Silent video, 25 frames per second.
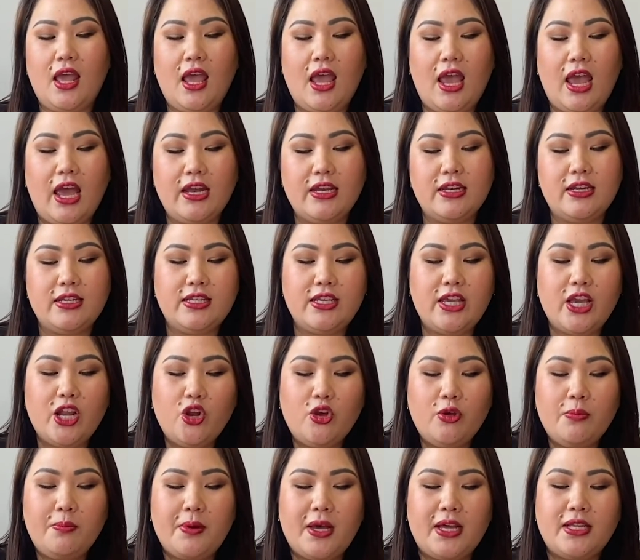And the yellow
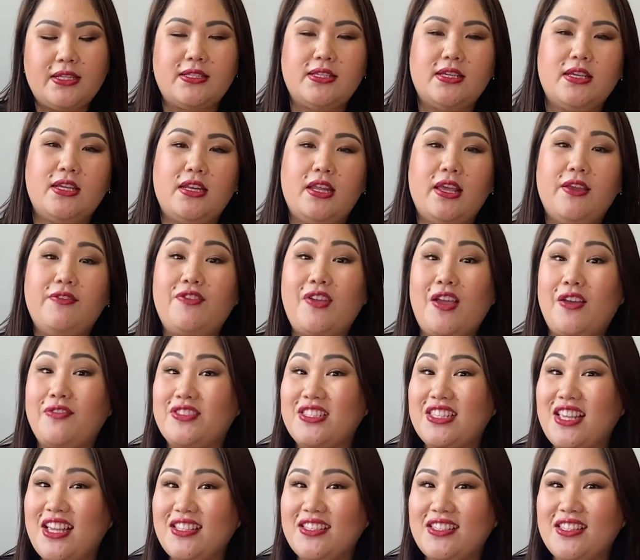button, if you have
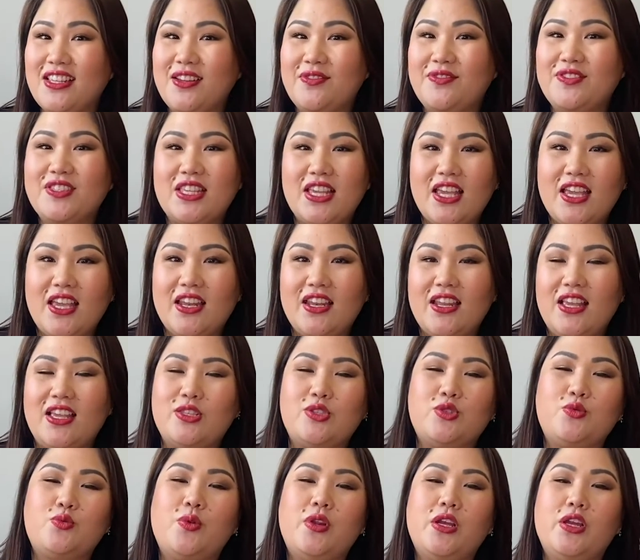sensitive skin, is
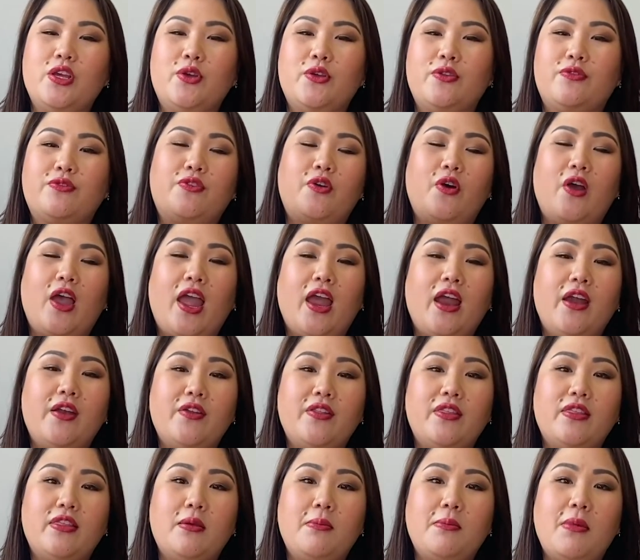really good for
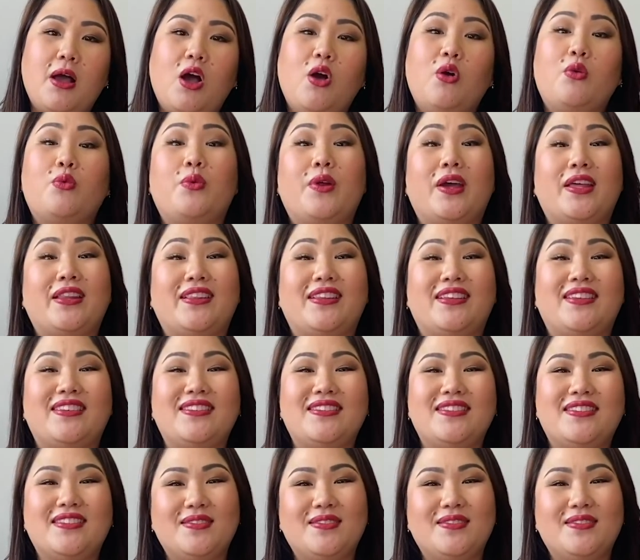erythema or redness.